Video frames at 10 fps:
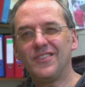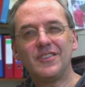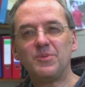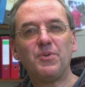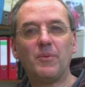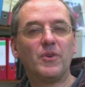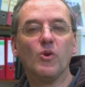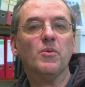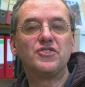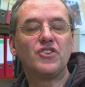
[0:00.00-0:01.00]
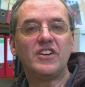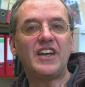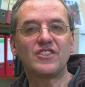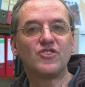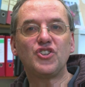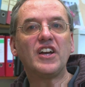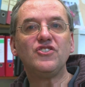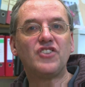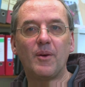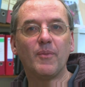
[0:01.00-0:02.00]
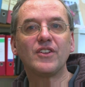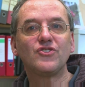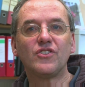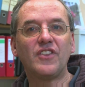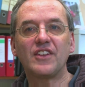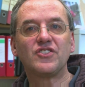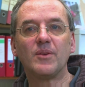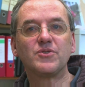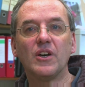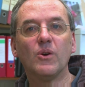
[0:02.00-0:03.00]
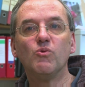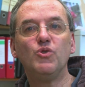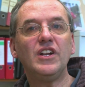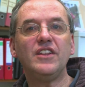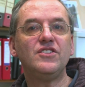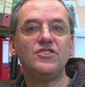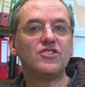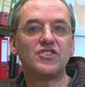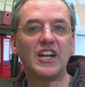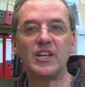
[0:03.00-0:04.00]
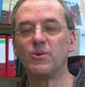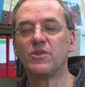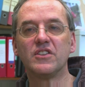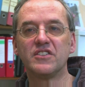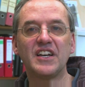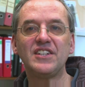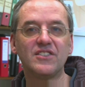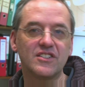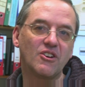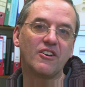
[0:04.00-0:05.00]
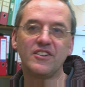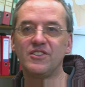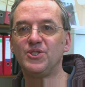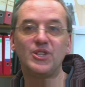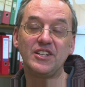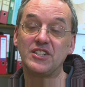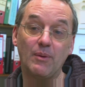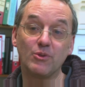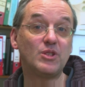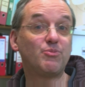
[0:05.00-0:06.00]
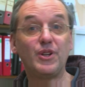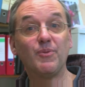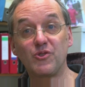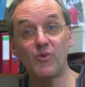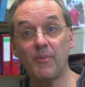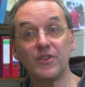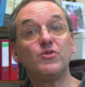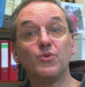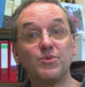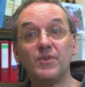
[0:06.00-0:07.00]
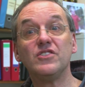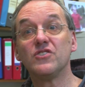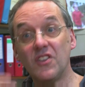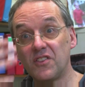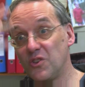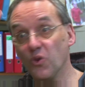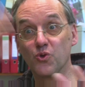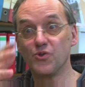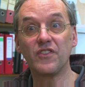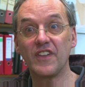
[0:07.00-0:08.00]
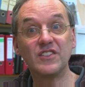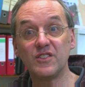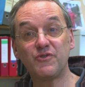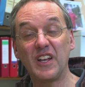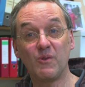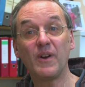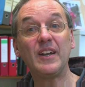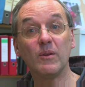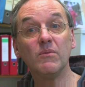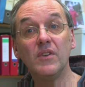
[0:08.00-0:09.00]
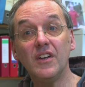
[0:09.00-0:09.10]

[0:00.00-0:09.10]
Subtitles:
The department almost certainly hasn't changed that much in that timescale. Really, this is just telling you that the data that's going into these league tables is pretty much rubbish, which means that the ordering things is fairly random.